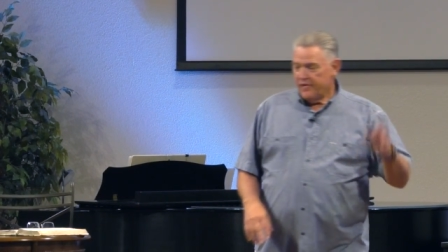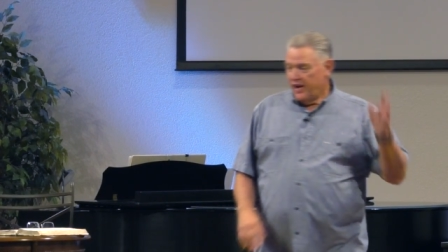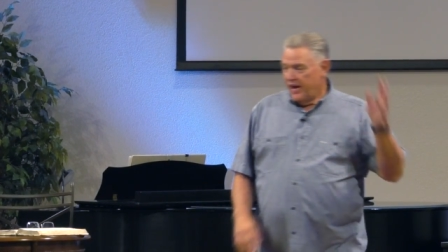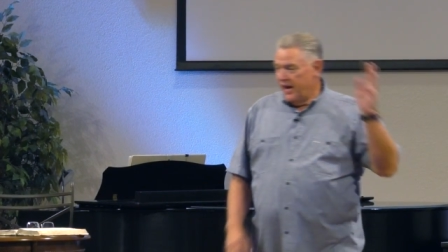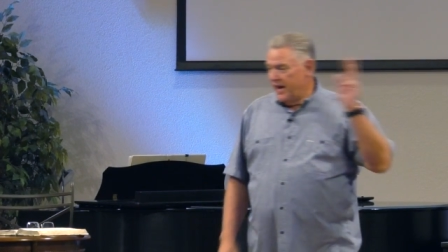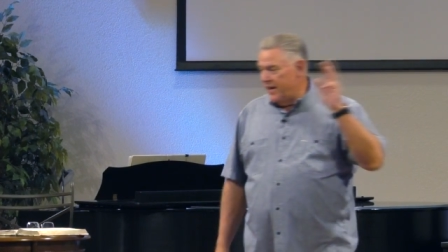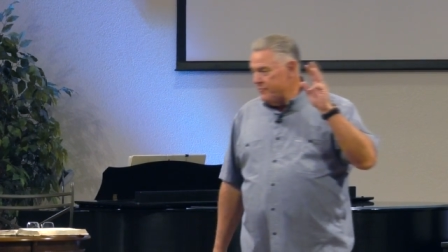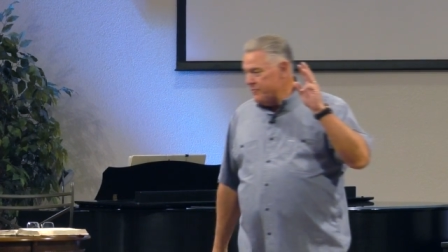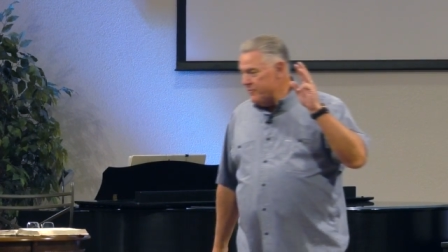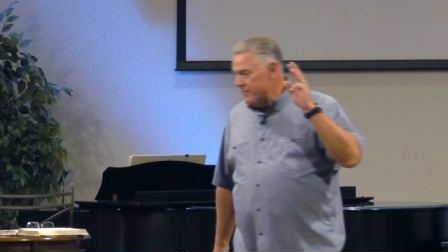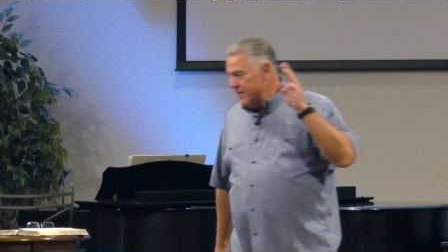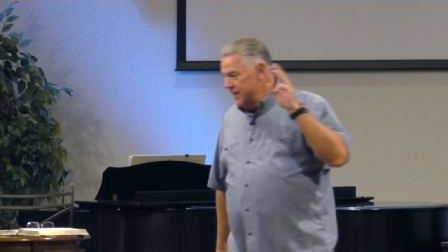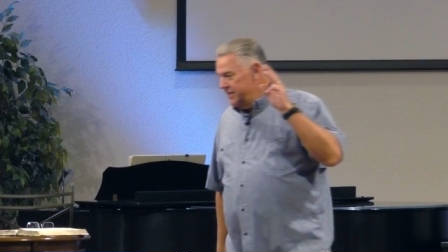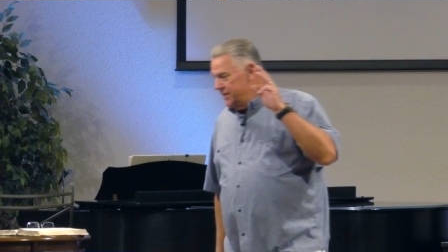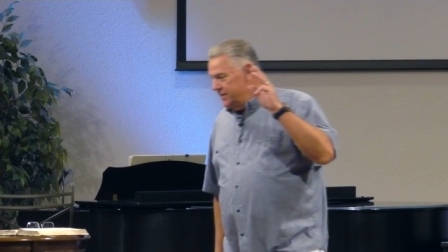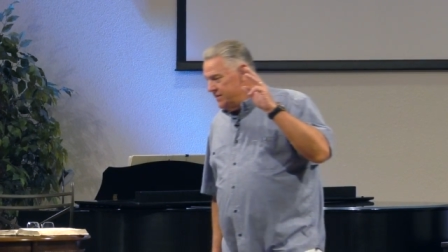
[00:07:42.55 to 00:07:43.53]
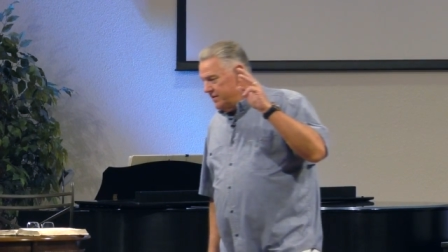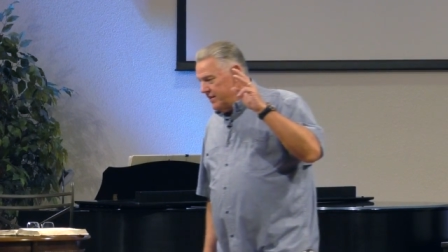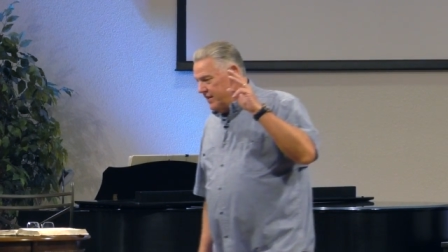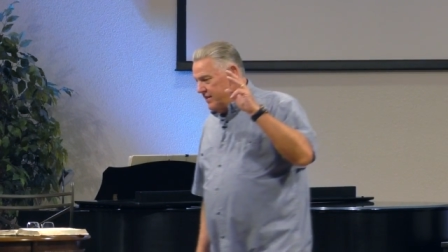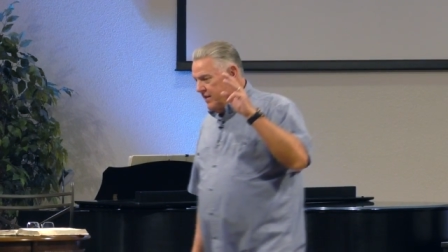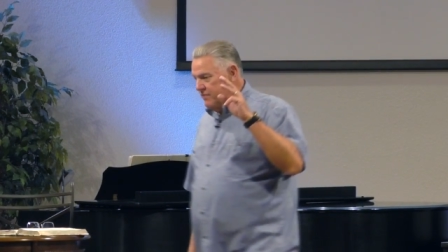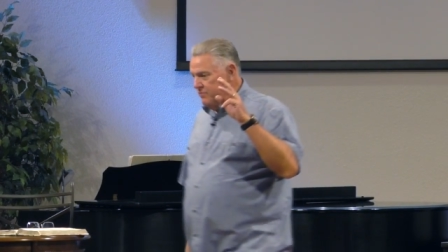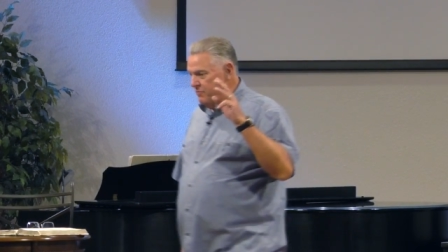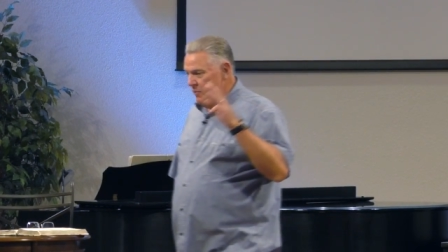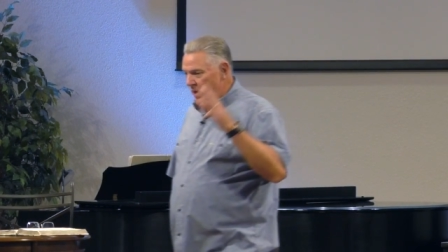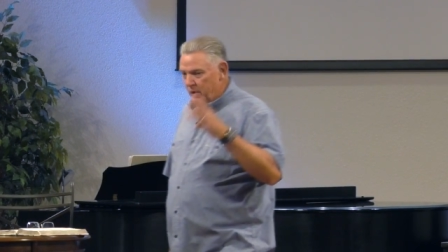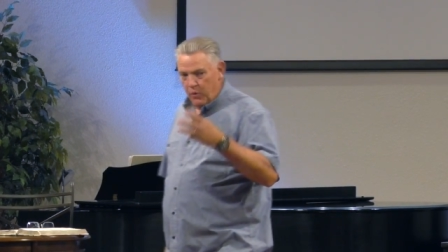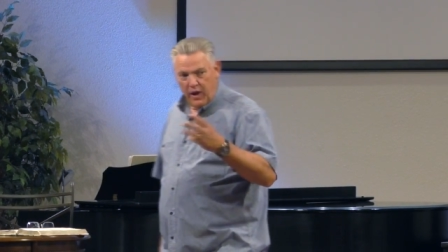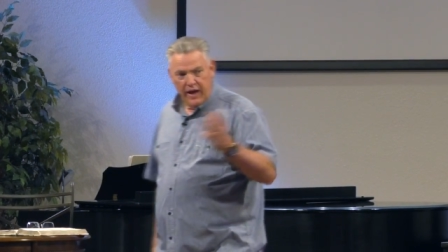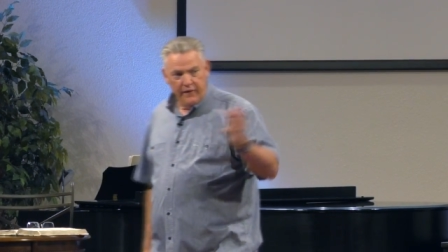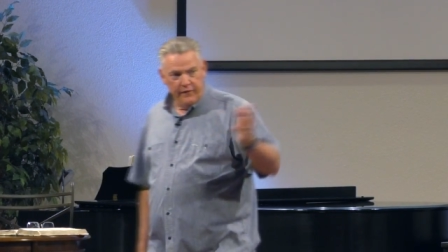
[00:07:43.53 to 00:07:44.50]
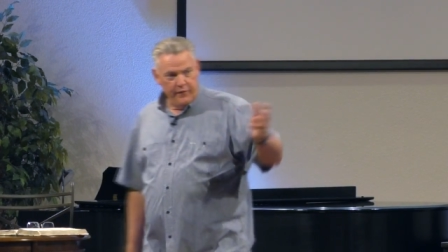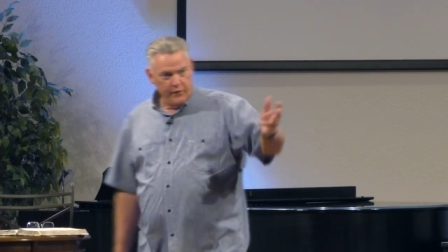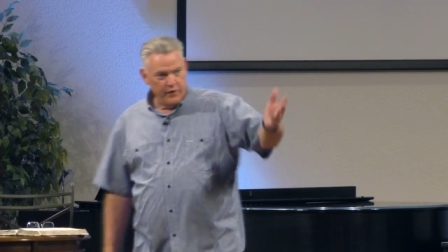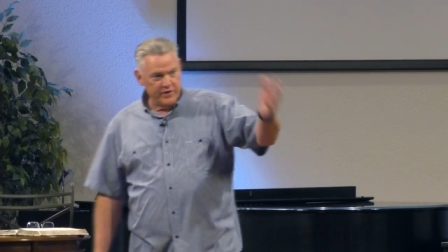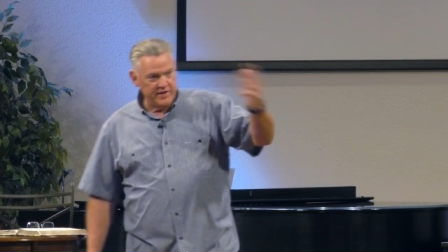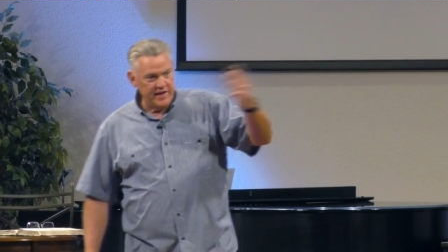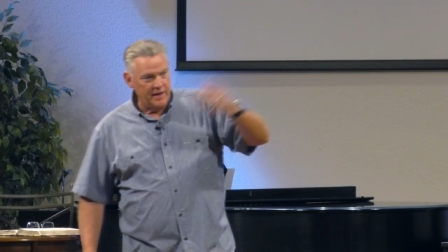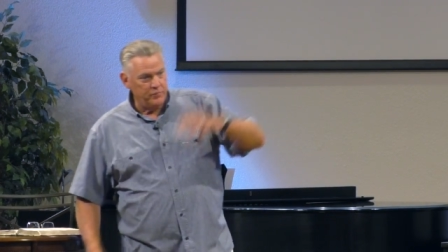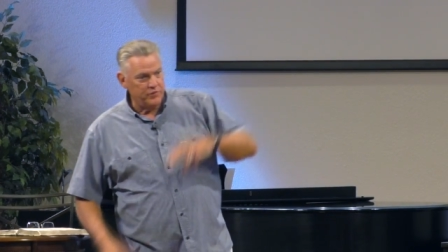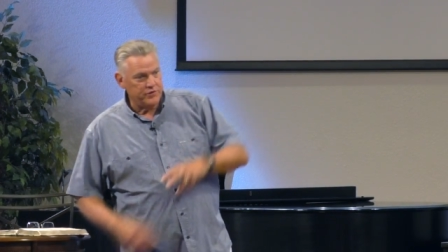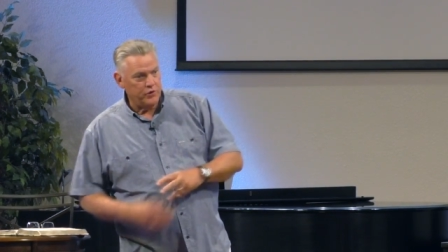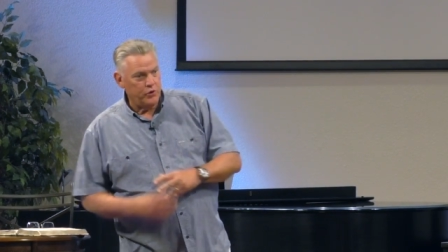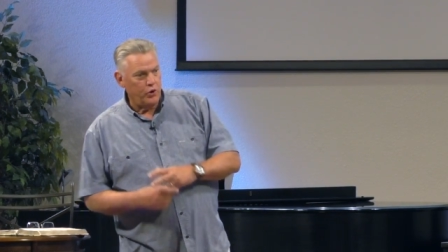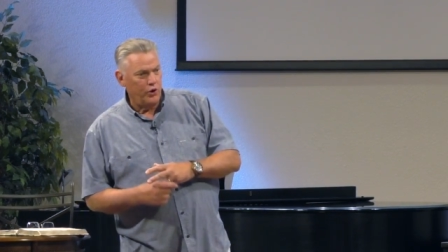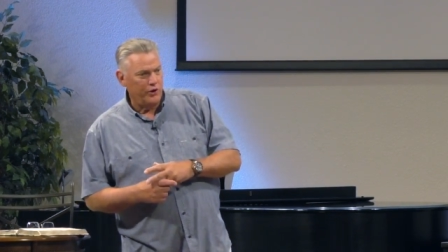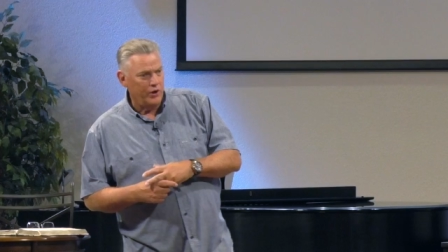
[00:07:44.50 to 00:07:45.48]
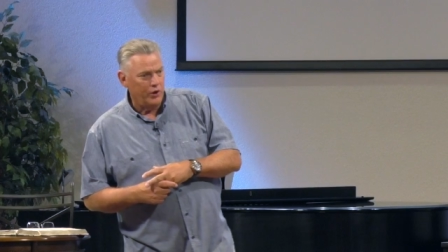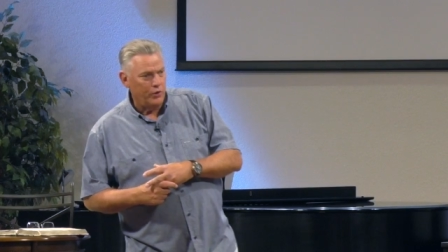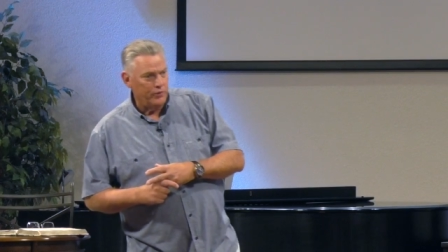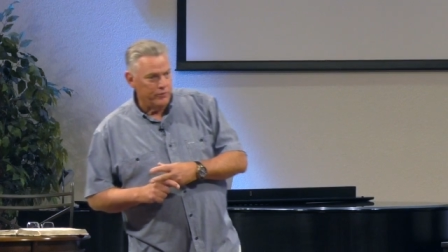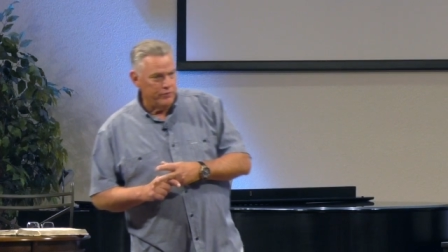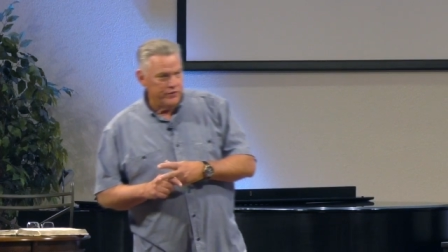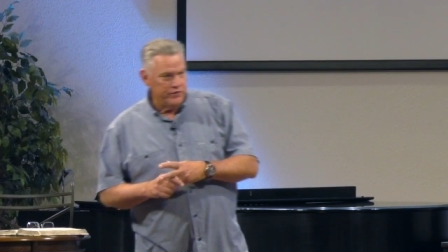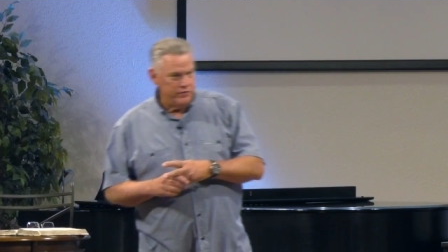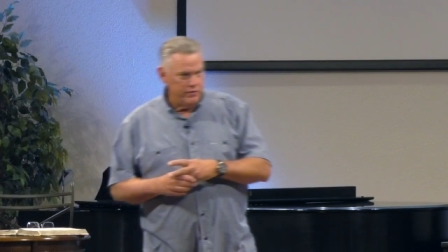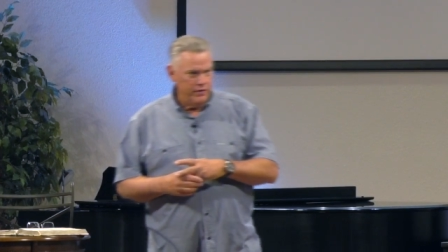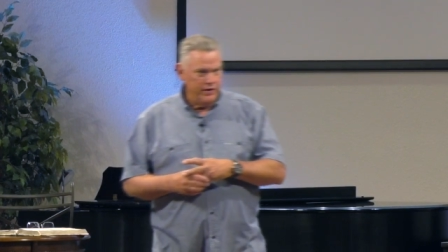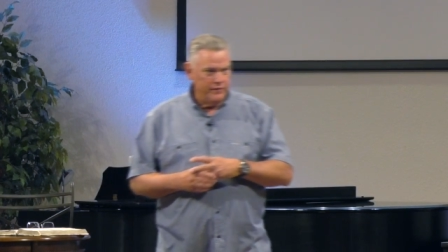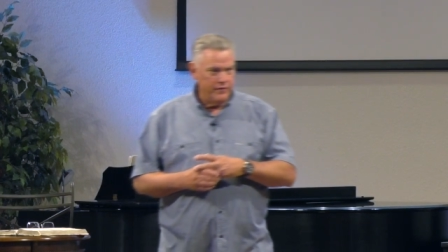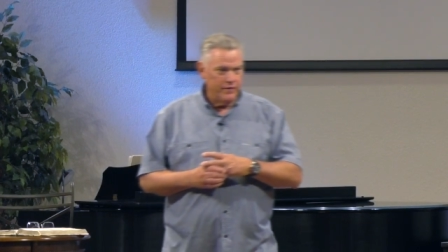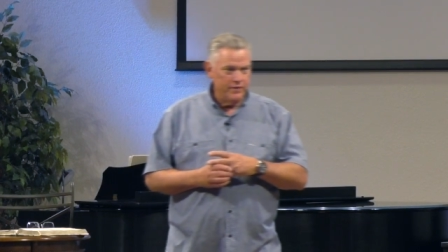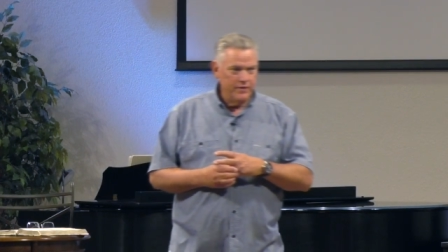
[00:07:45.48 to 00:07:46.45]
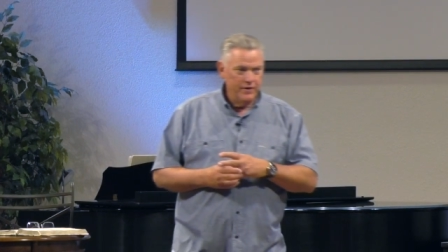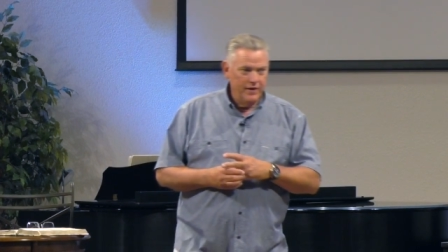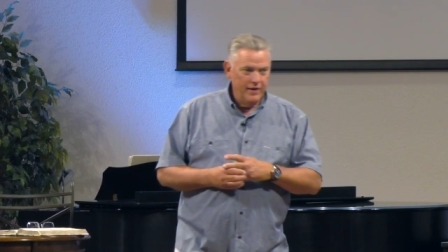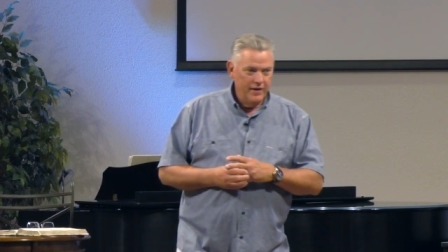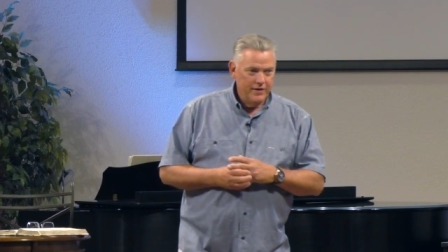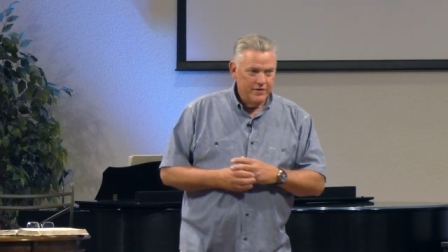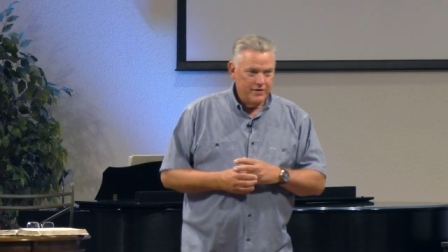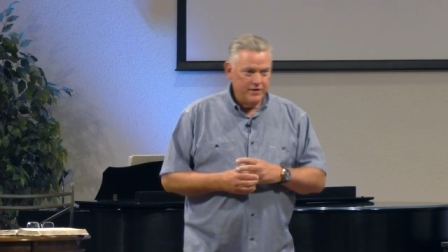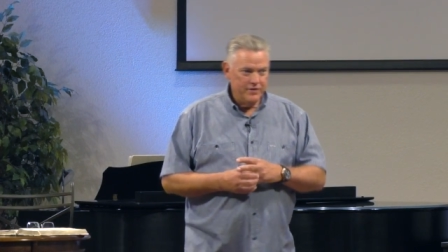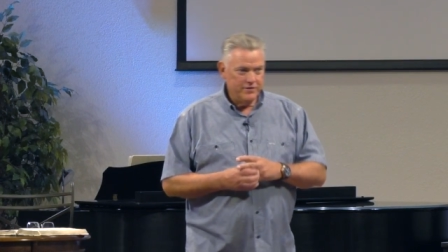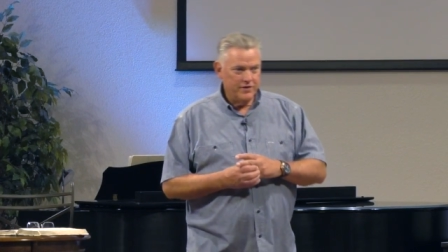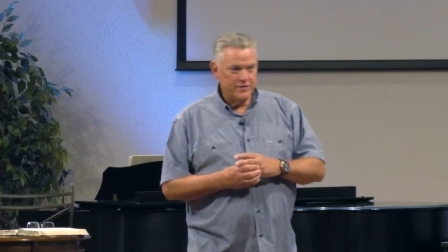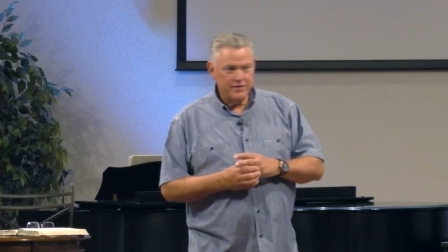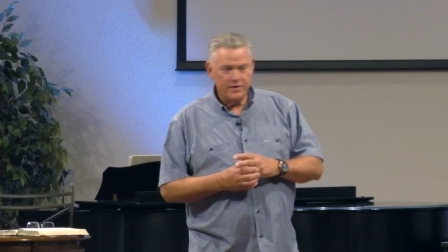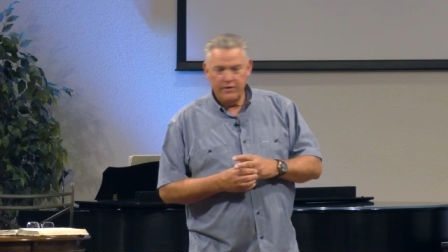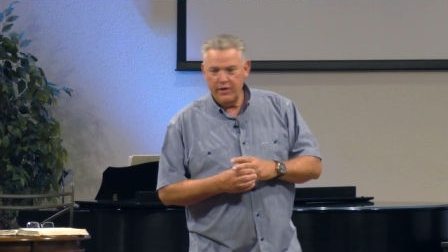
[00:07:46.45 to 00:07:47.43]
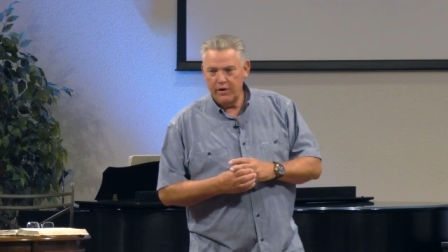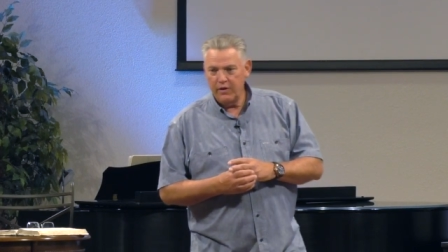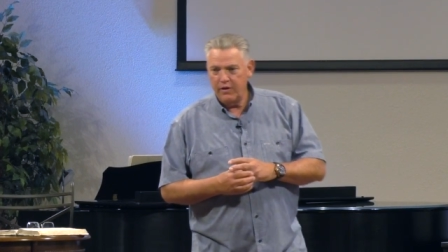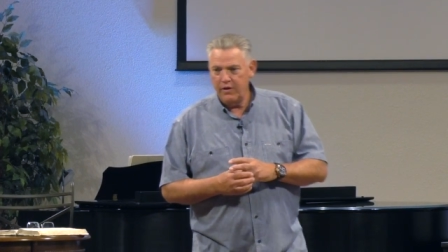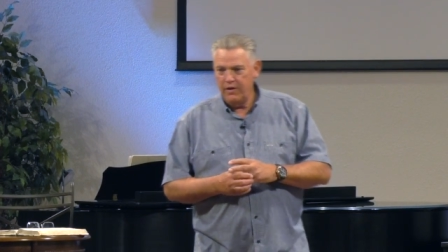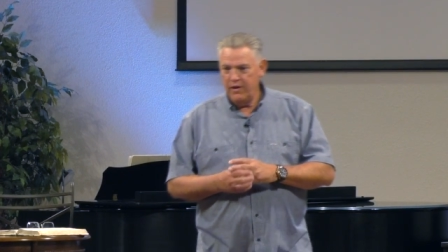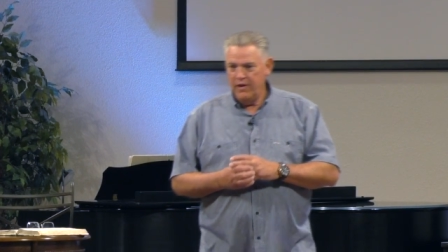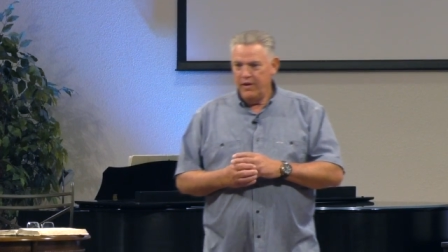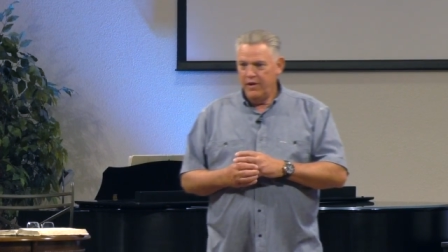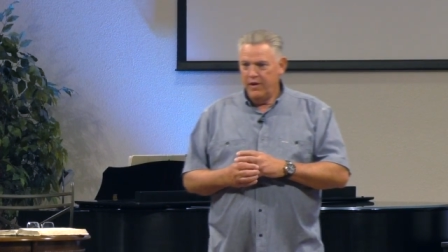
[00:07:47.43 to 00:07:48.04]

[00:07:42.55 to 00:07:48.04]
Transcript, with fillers: Um, and, and then my wife, for example, is a golden retriever. She's just a little,